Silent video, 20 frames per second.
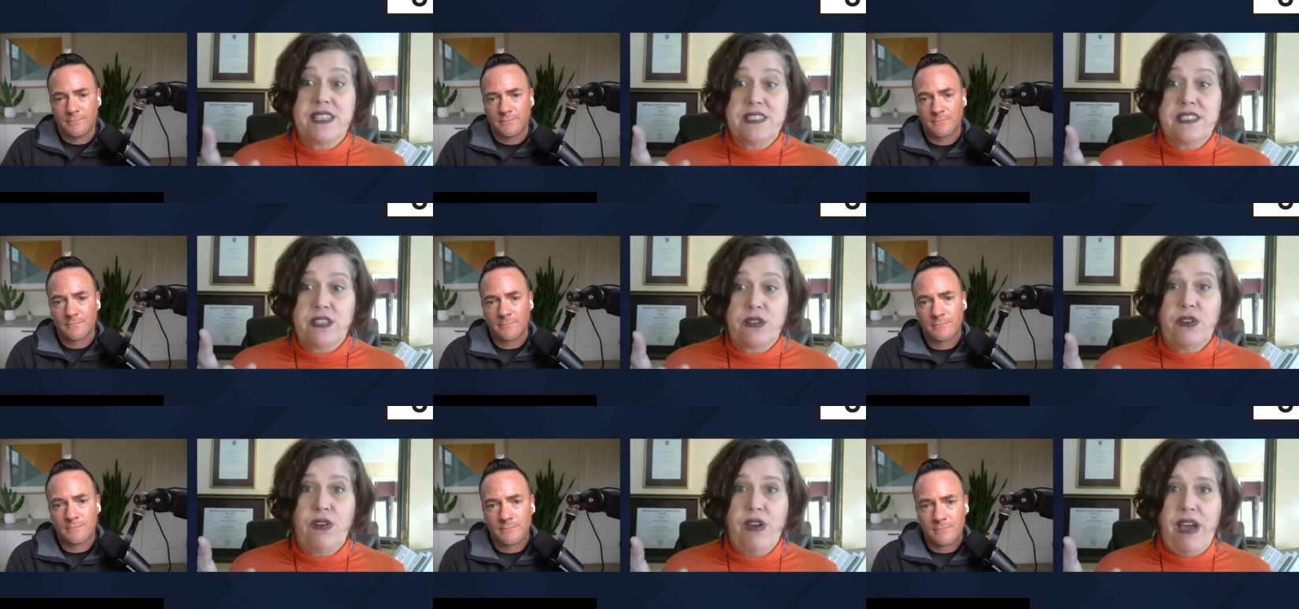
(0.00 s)
Speaker 1: so
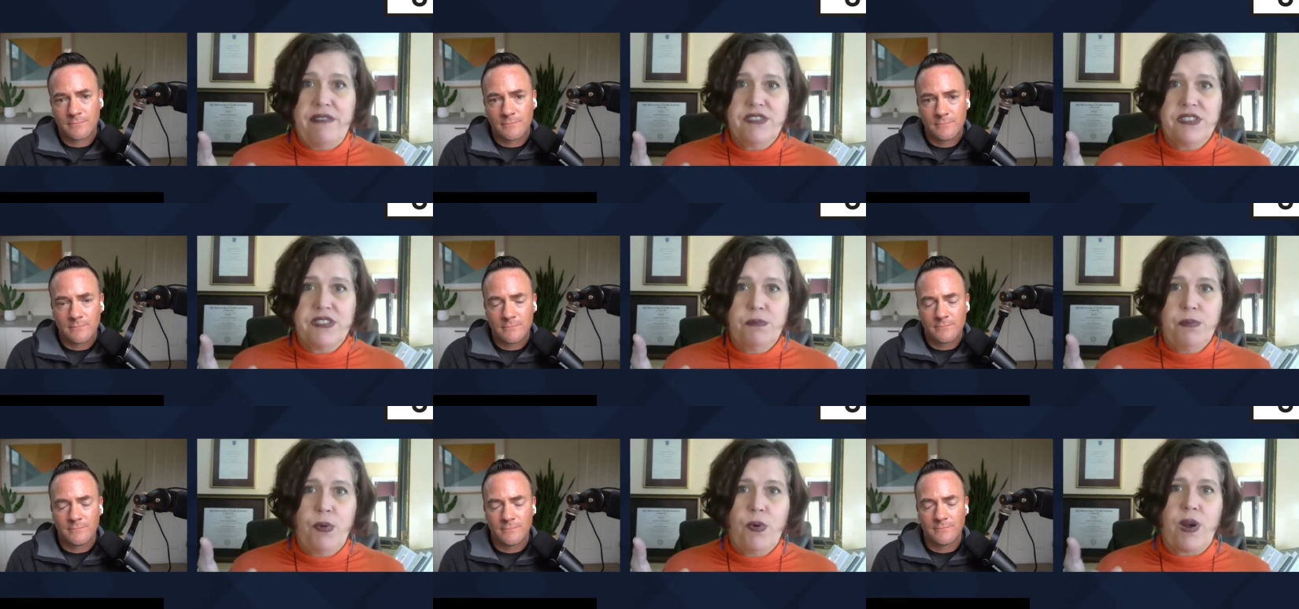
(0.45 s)
you have
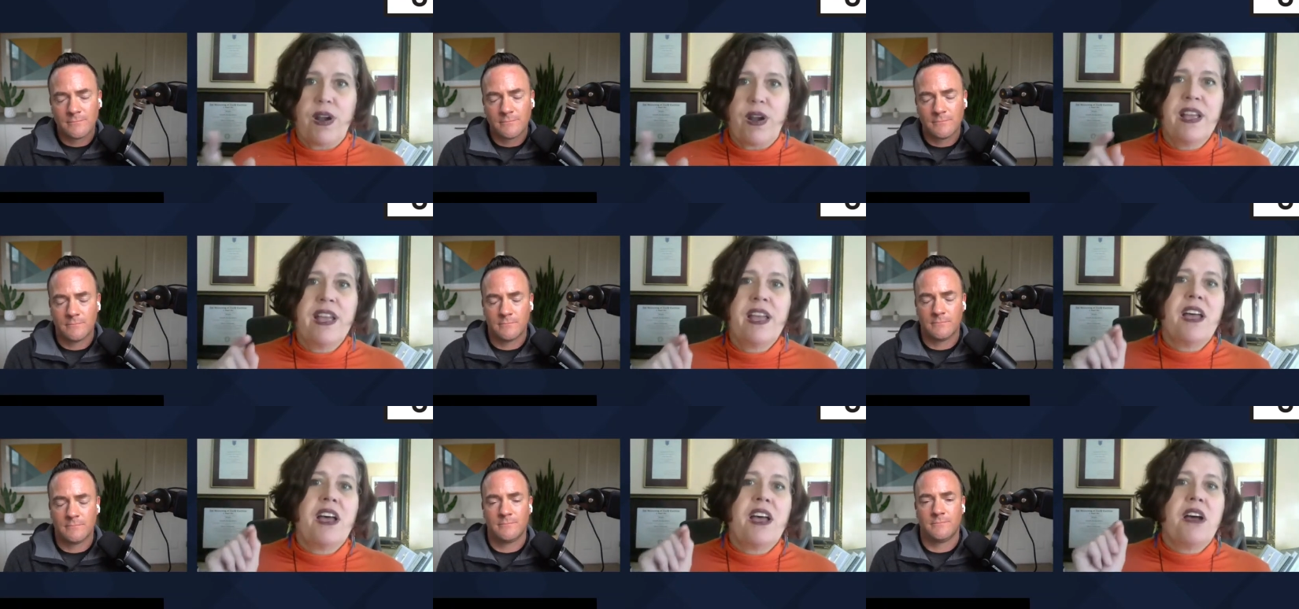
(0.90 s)
support.
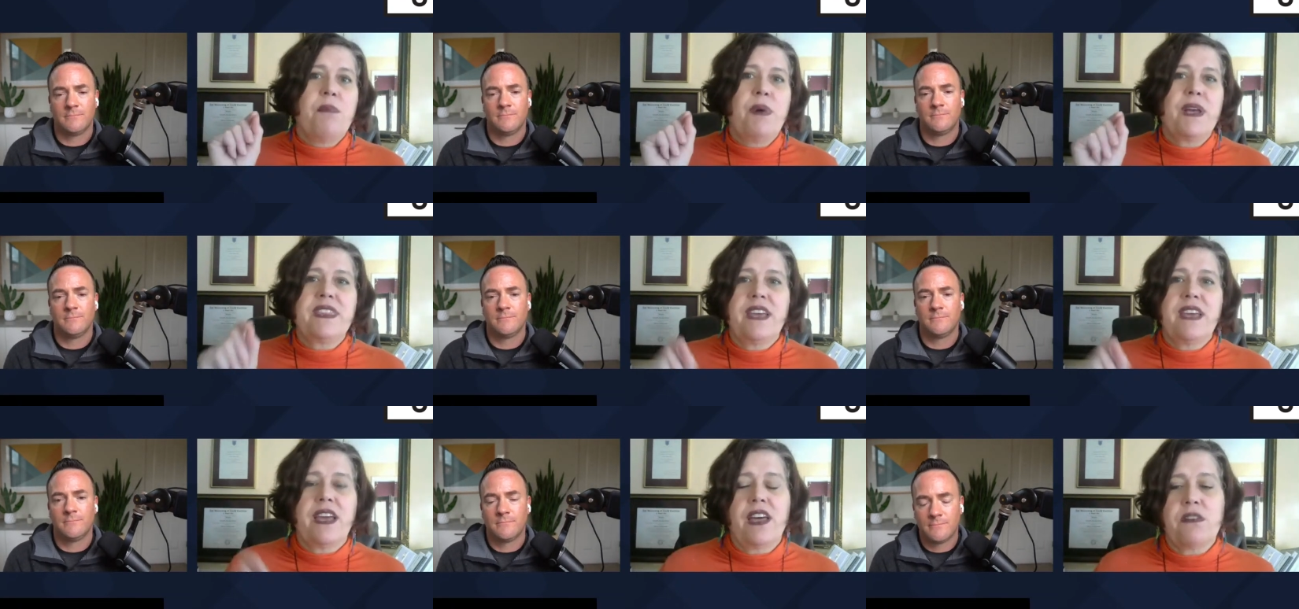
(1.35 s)

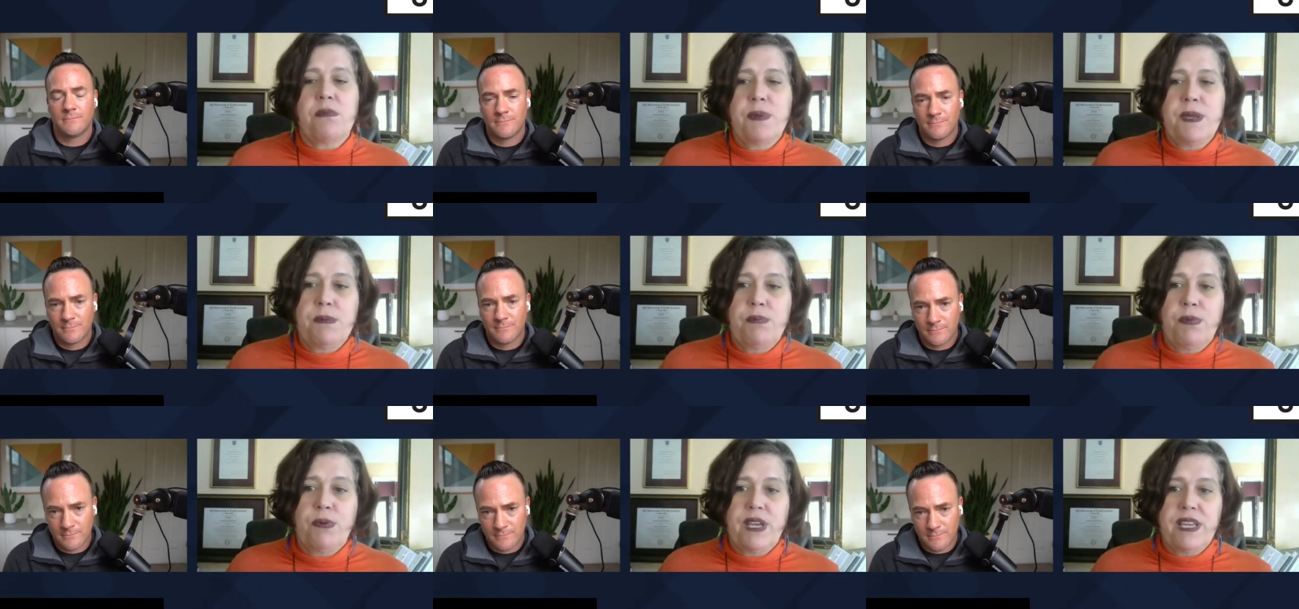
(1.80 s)
But the other
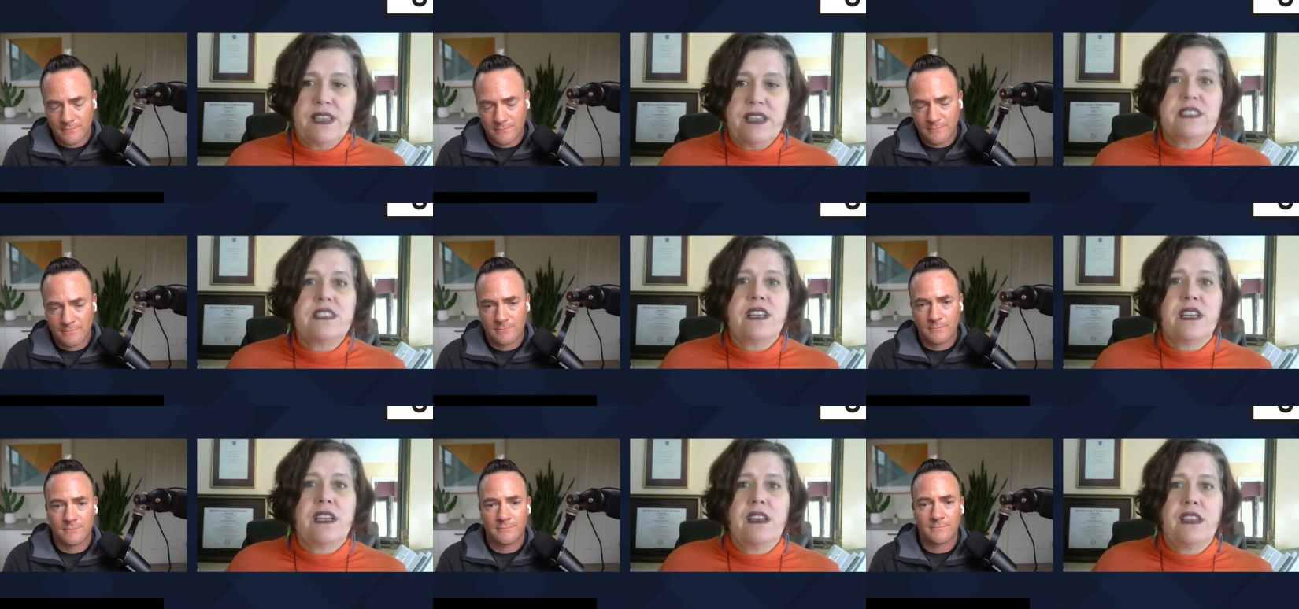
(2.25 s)
people
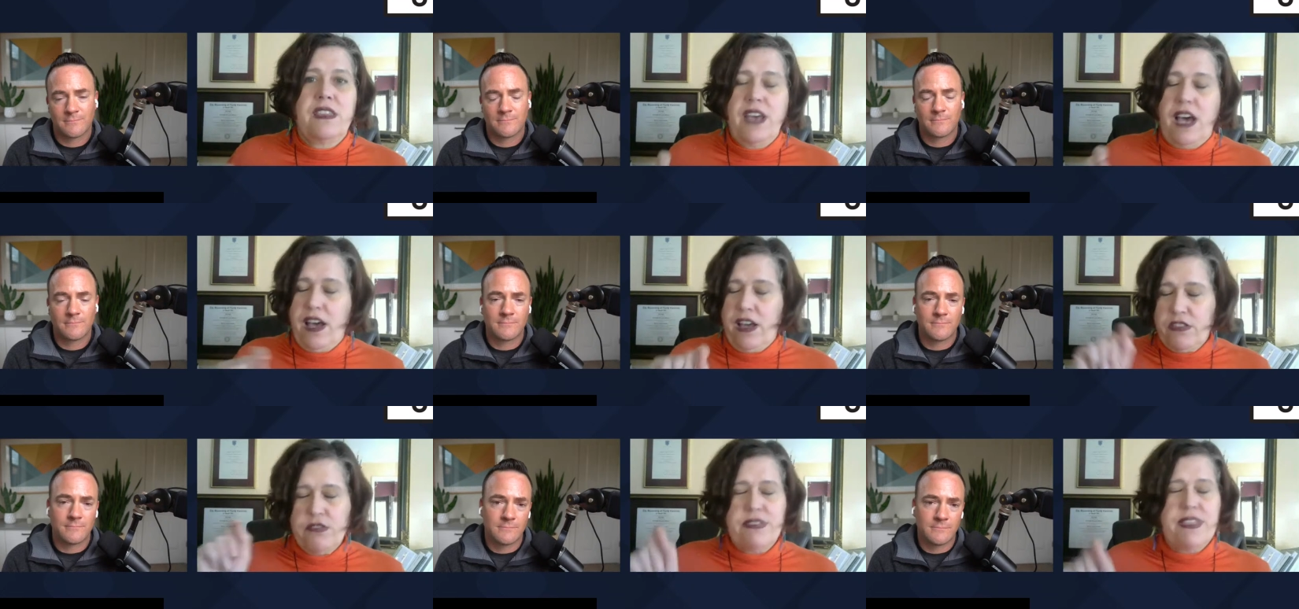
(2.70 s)
is the
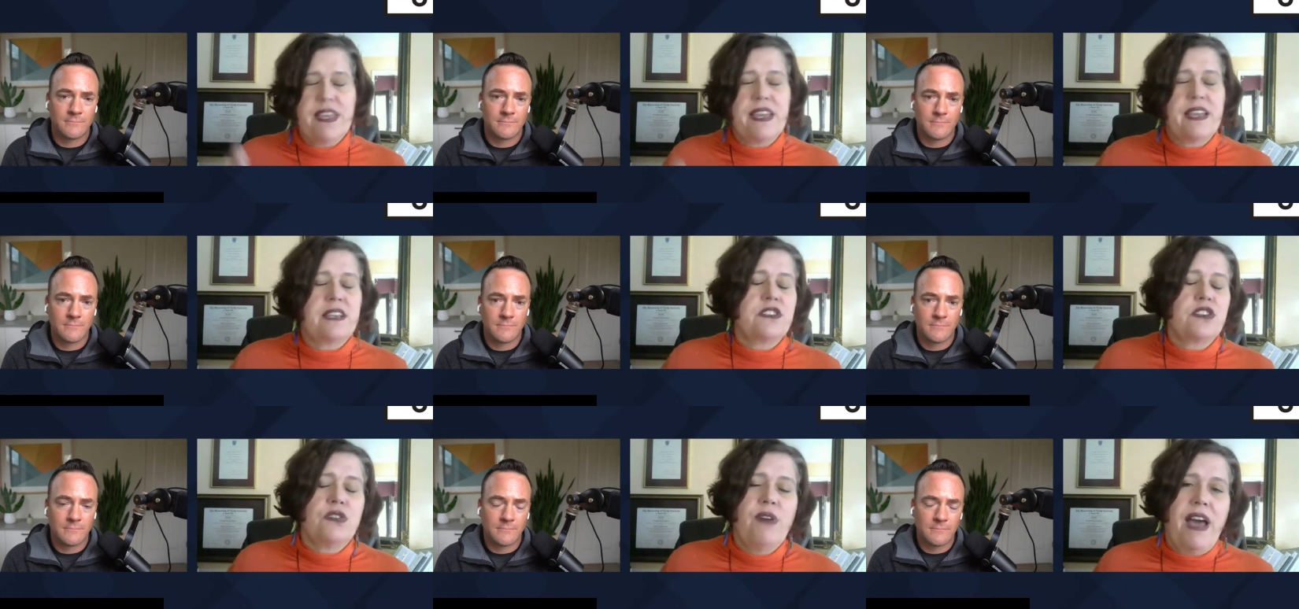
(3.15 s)
other thing
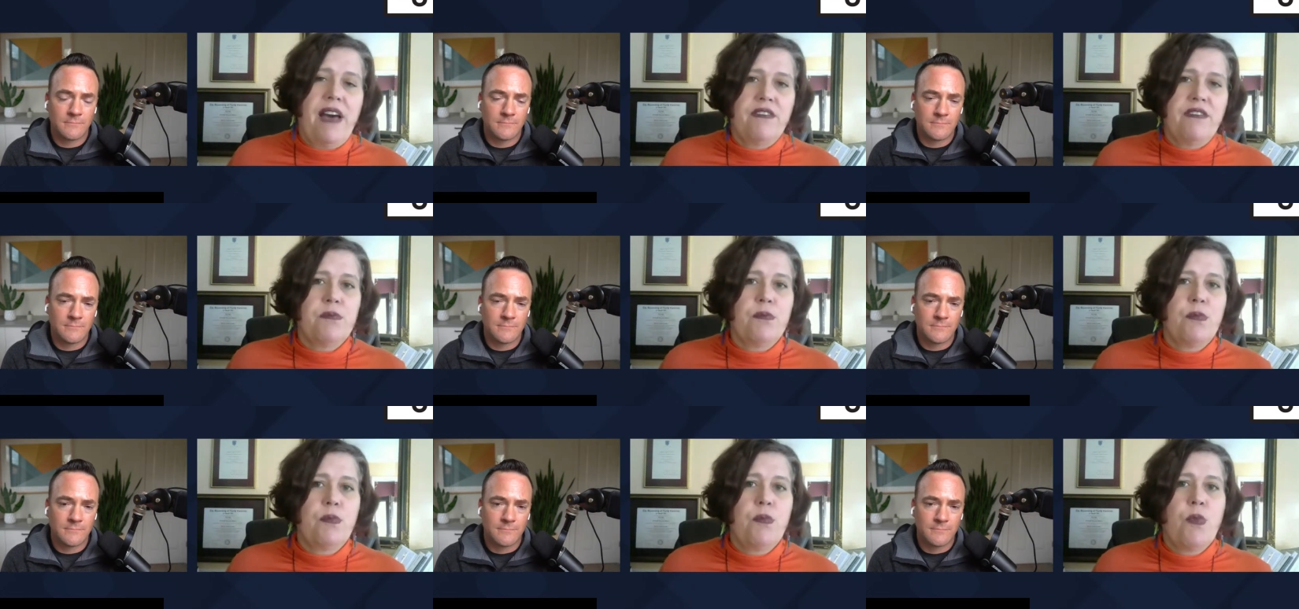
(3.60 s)
is you have a
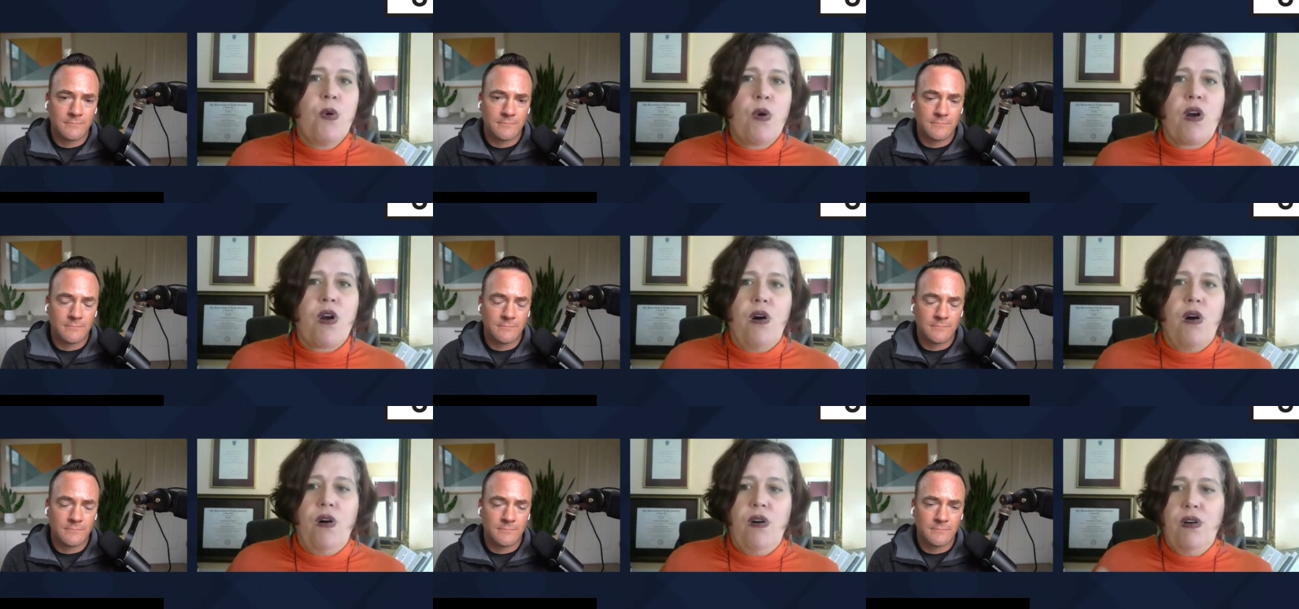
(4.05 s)

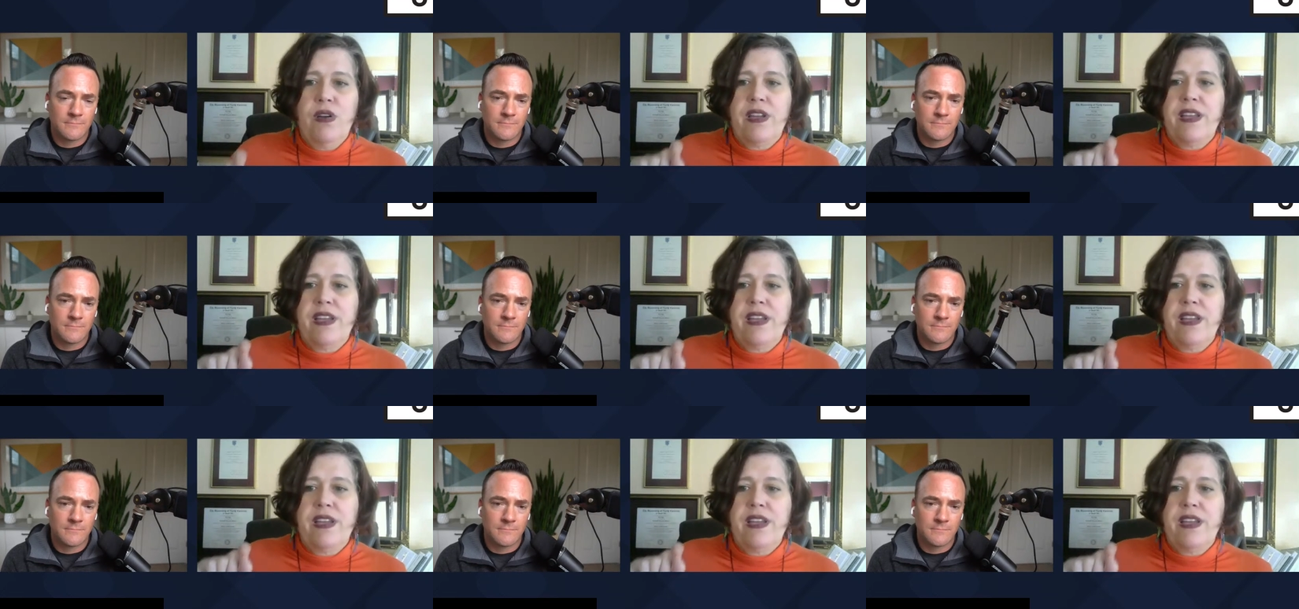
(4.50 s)
moral